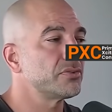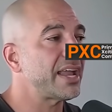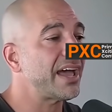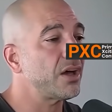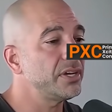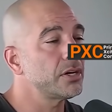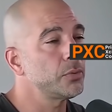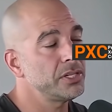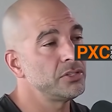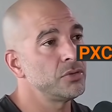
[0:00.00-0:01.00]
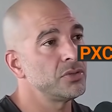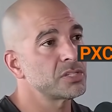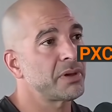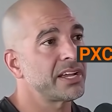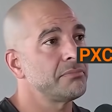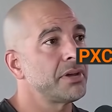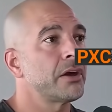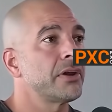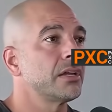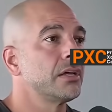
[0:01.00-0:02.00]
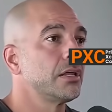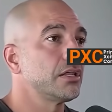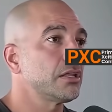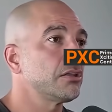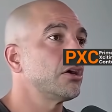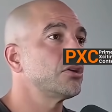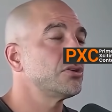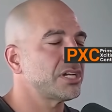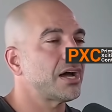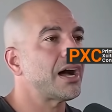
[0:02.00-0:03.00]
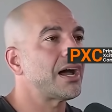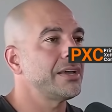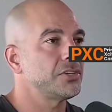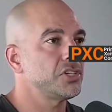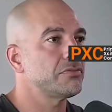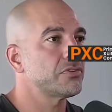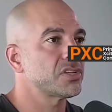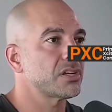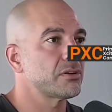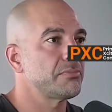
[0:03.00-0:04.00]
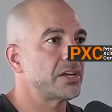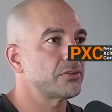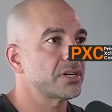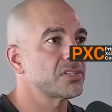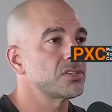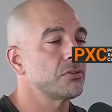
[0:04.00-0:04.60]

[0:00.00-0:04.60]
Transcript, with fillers: So now here we do this by comparing low to high achievers and other metrics.